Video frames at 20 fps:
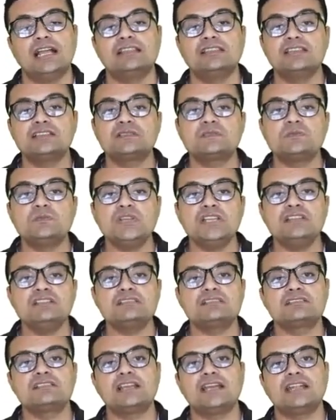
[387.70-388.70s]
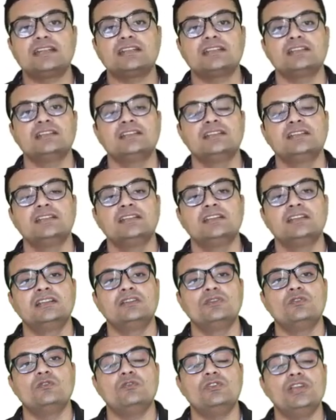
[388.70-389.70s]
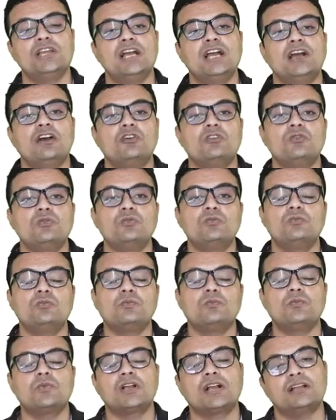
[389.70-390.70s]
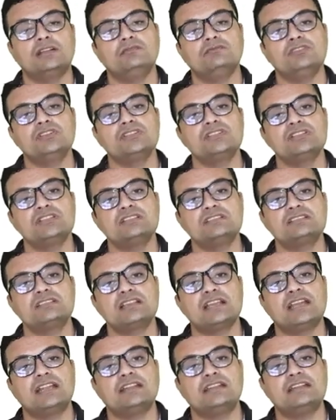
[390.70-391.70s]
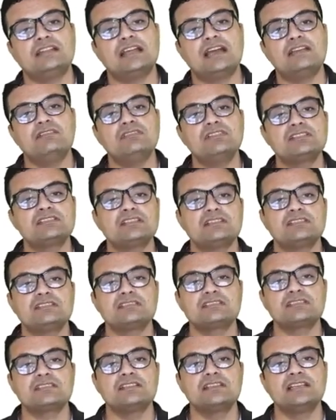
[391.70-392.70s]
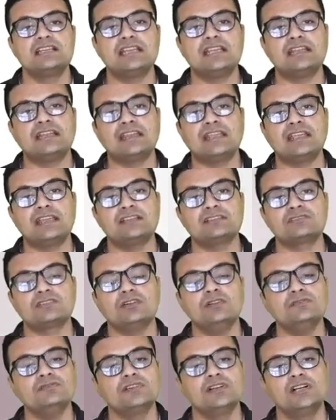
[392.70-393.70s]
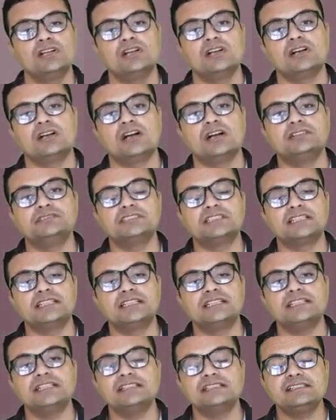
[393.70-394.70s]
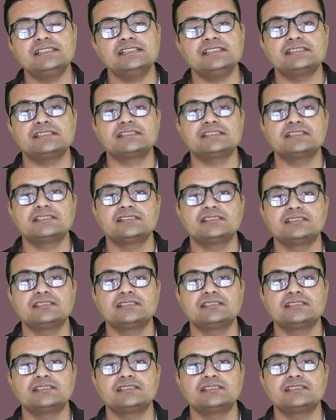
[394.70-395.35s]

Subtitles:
And this means that we have convergence and divergence in case of alternating series.